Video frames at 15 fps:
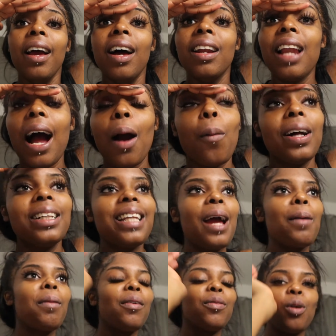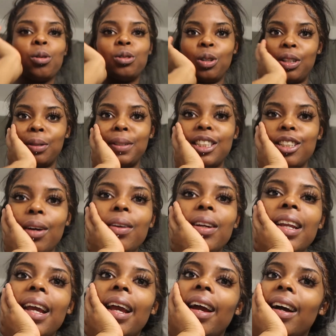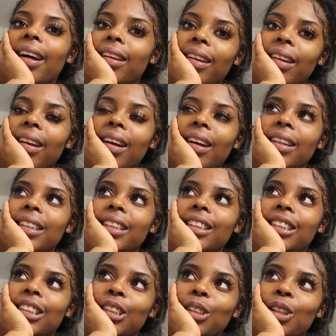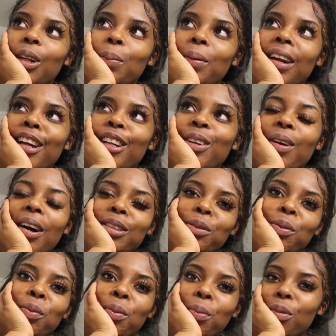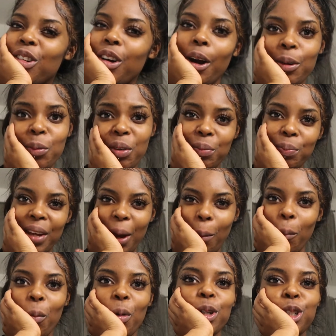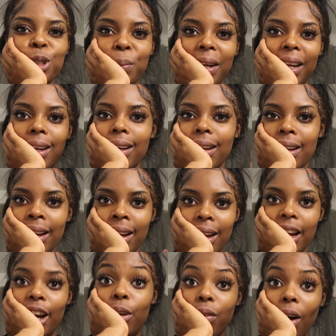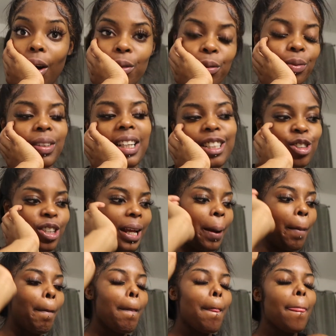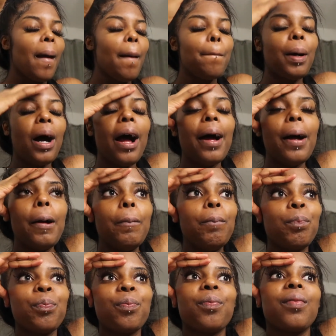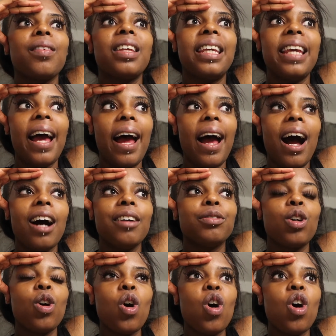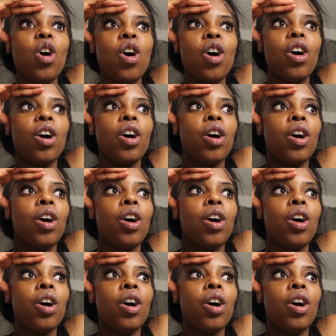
Like, one day my vlogs are going to be so lit and it's just going to be like you guys have grown with me and watched me evolve, literally. But yeah, I've got